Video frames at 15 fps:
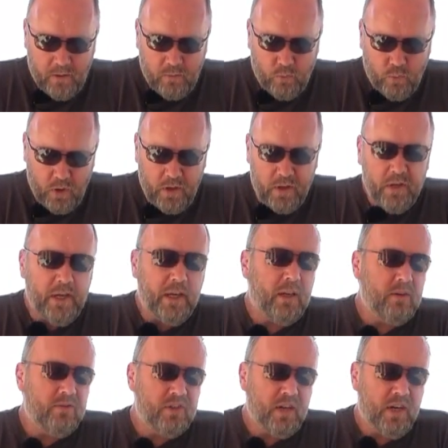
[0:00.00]
What are the
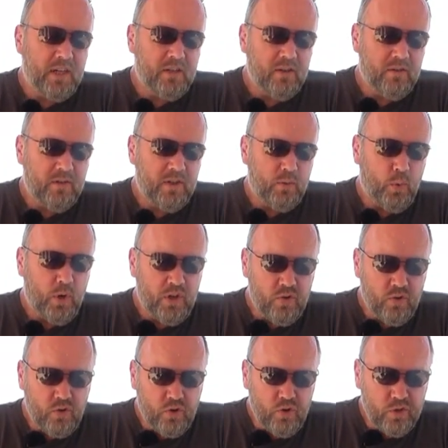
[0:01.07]
negative sides of it when
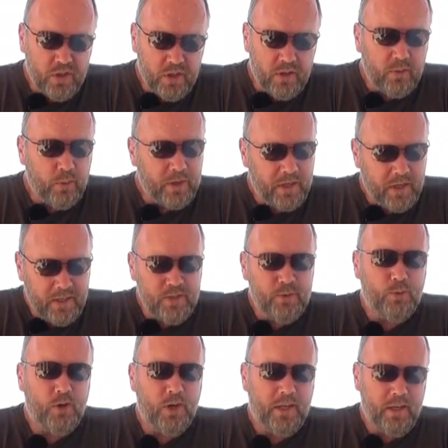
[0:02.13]
you use it, when it is
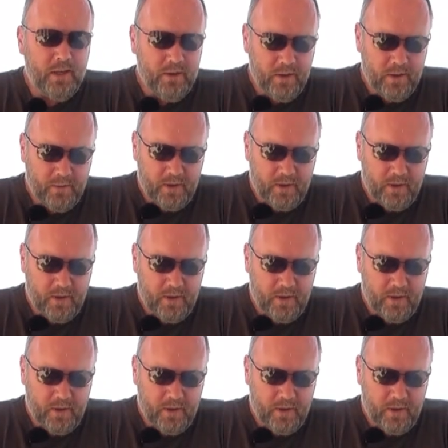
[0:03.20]
working?